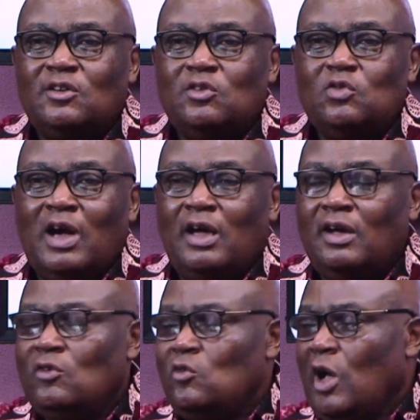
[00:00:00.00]
You
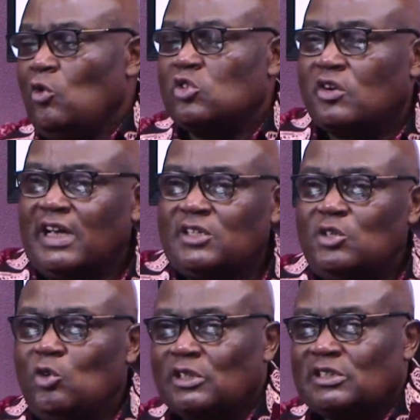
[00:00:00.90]
are
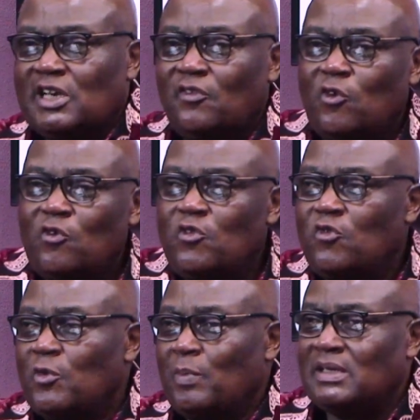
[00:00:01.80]
scratching yourself on
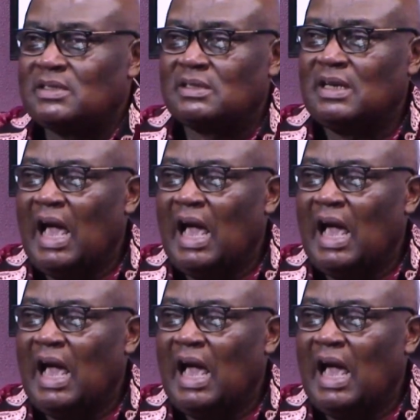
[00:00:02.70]
Fifi Banson.